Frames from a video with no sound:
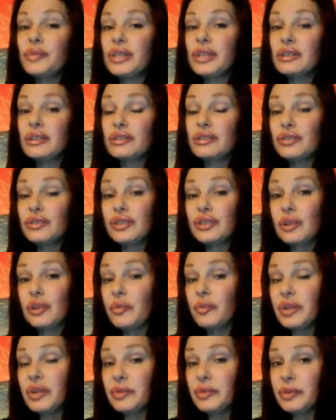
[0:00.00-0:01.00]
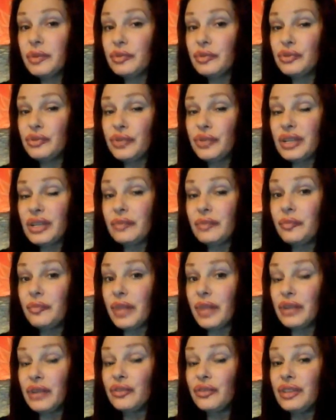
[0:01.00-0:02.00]
forward because there's so many people
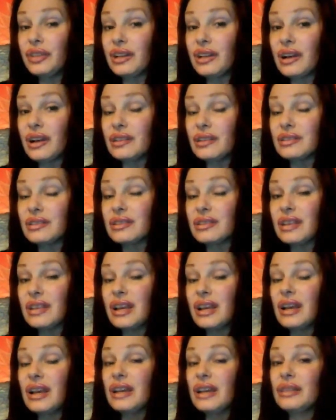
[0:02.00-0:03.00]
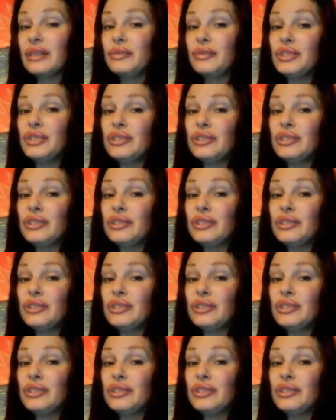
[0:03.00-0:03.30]
doing it better than us